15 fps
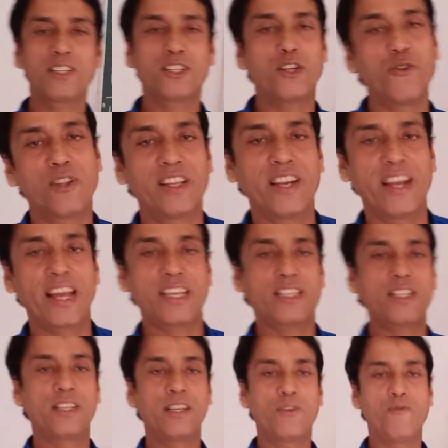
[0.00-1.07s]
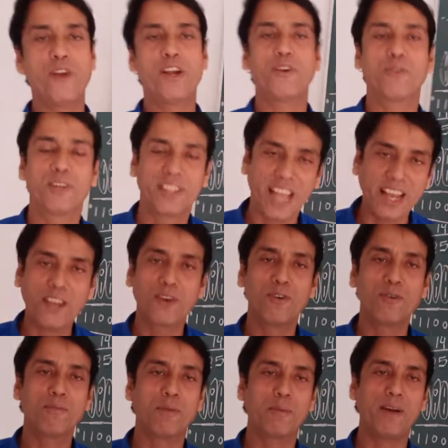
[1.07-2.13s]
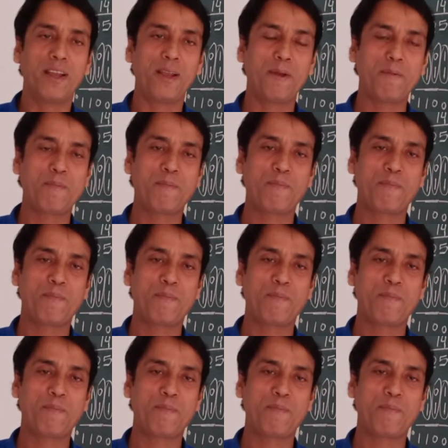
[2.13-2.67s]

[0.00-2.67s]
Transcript: See you in the next video. Thank you. Bye-bye.